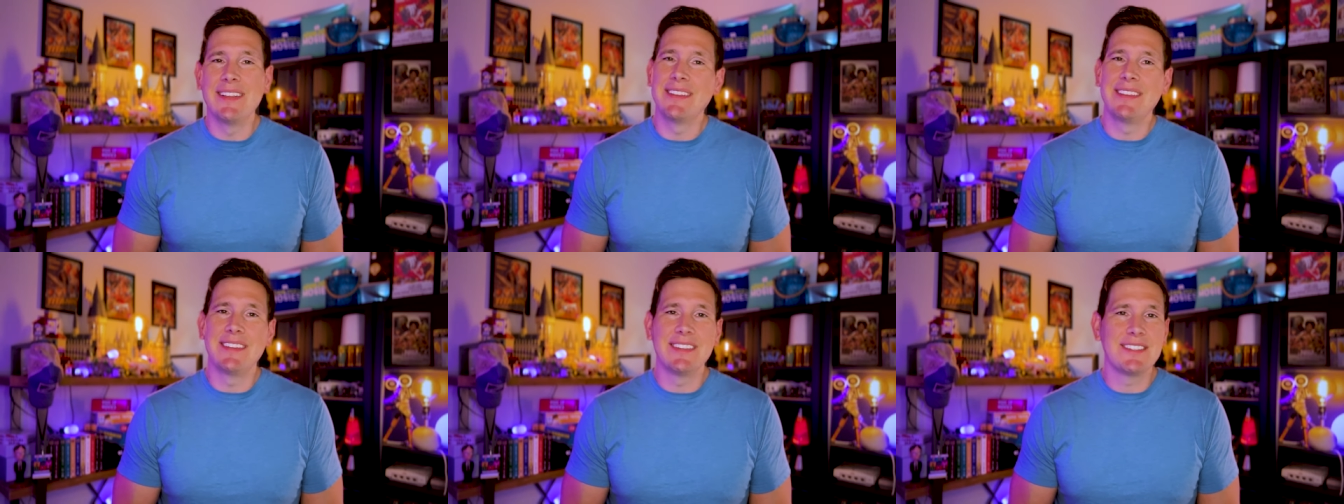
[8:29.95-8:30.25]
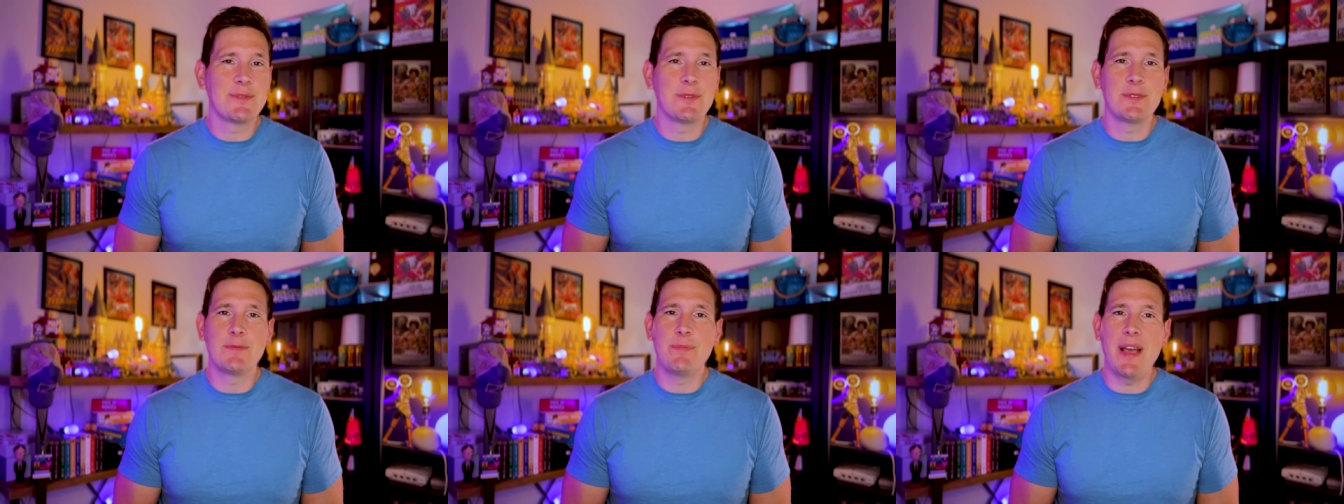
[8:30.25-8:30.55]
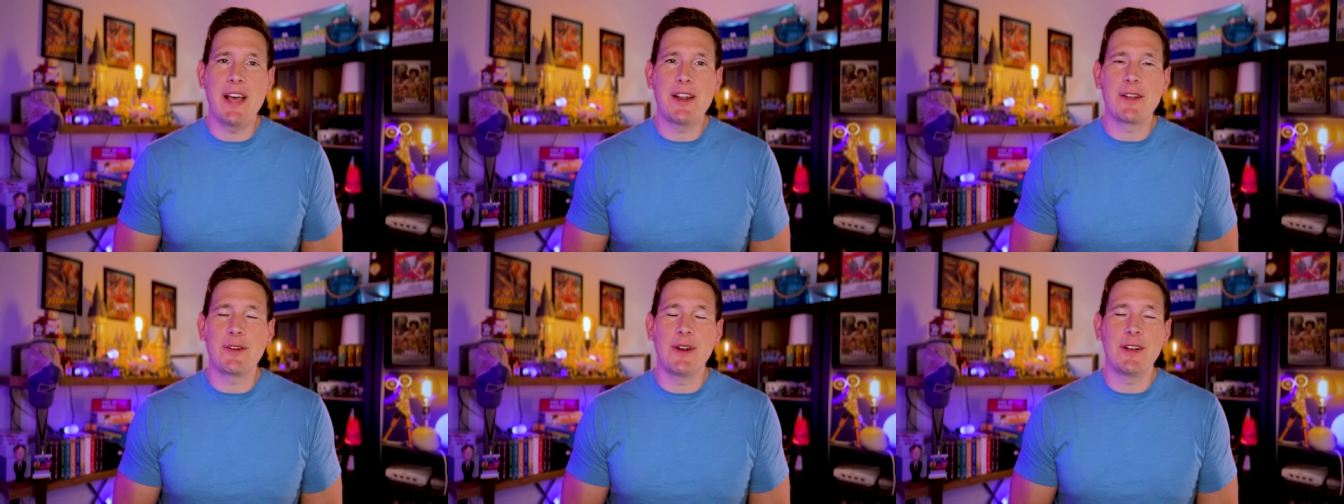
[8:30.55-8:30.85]
This was
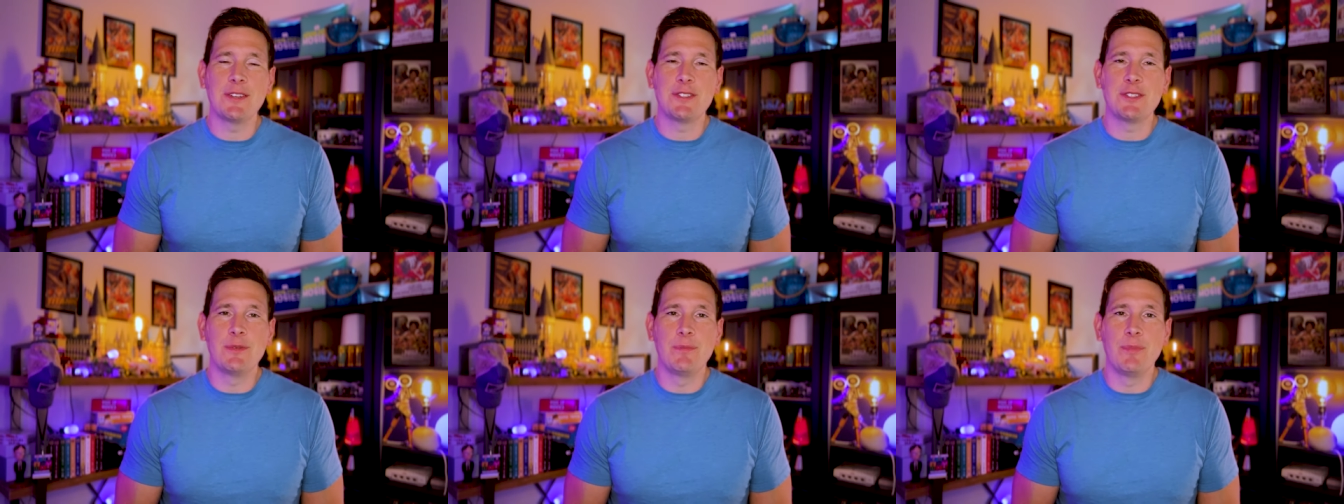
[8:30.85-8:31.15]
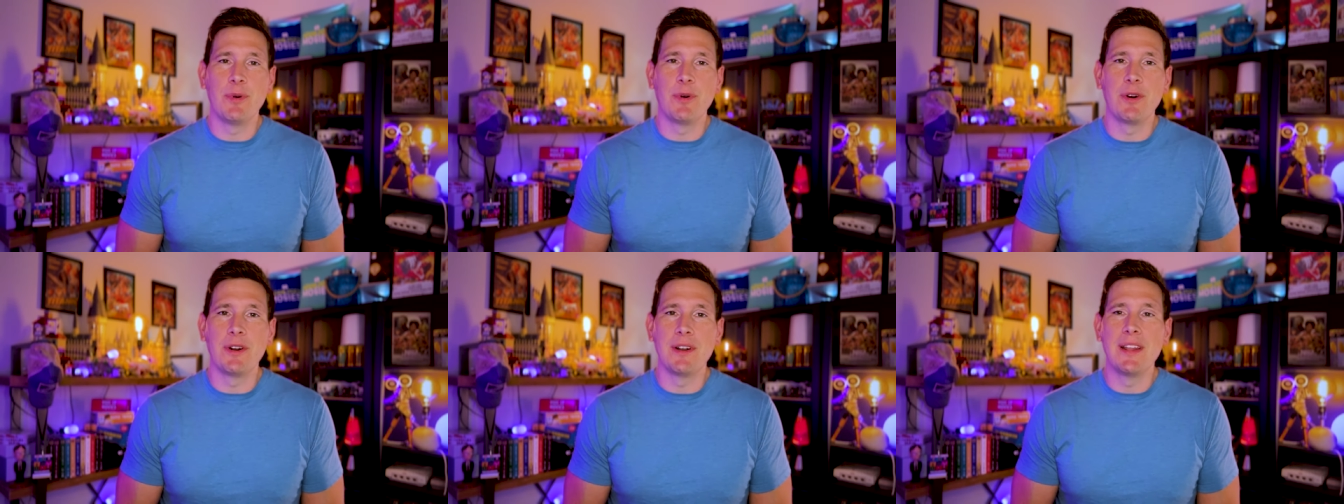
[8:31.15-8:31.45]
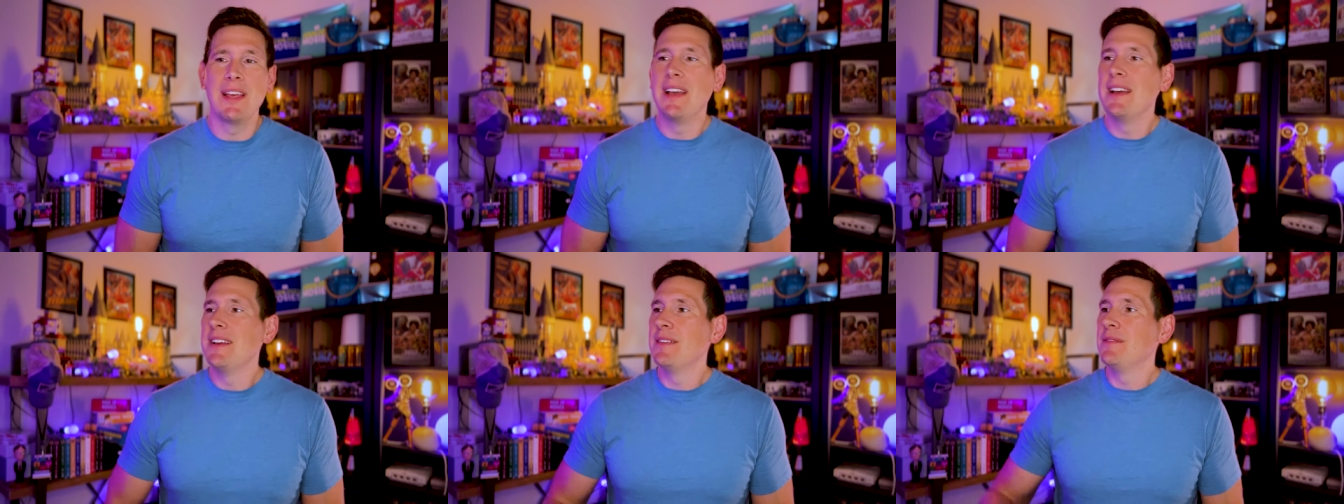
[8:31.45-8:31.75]
bad across the board.
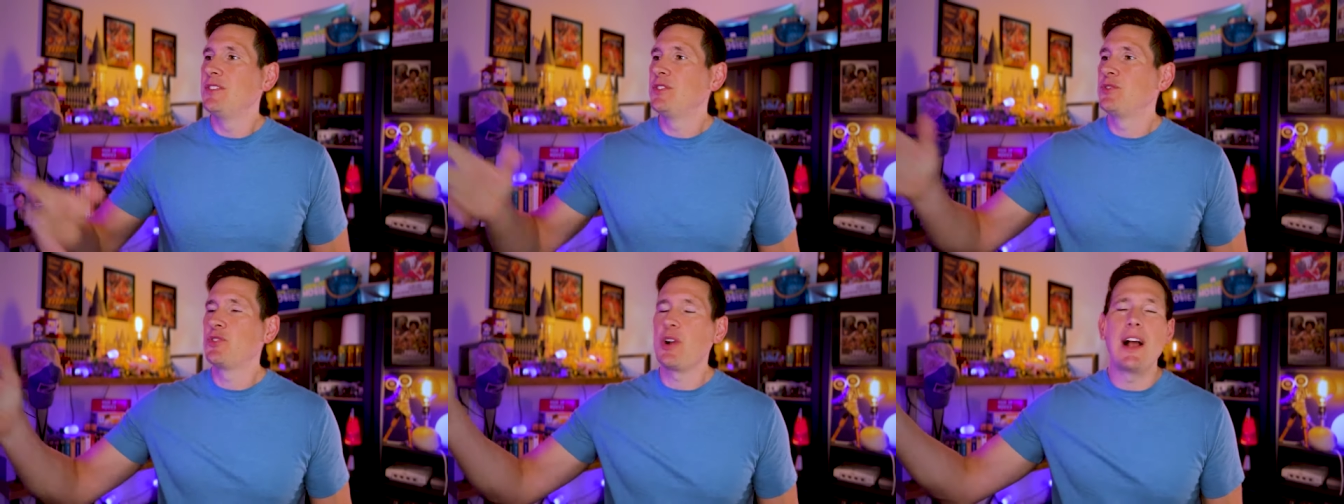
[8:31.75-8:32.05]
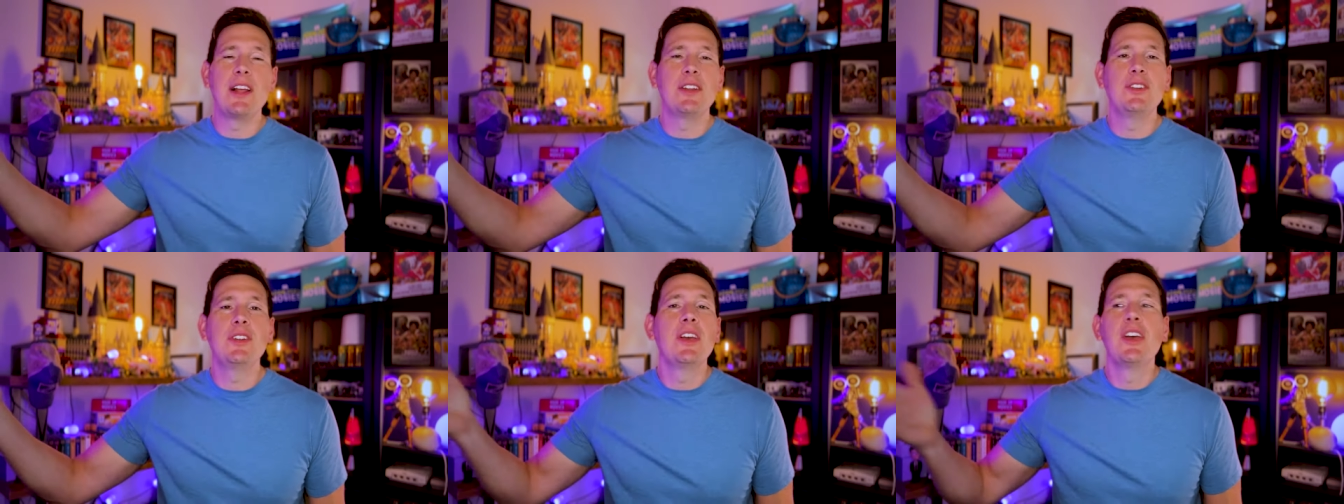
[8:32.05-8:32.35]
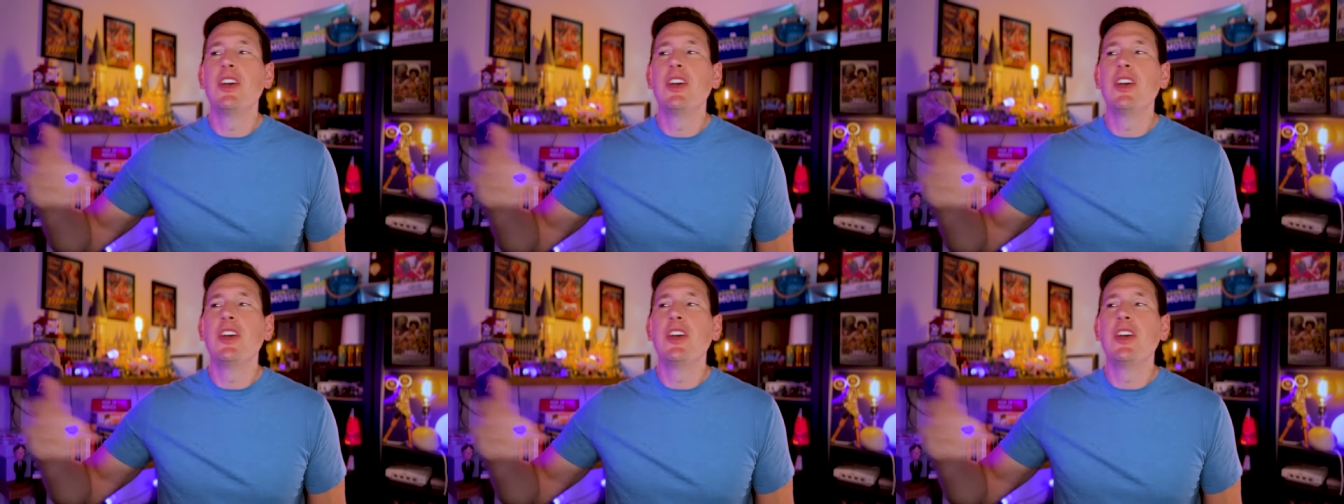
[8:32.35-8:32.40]
Try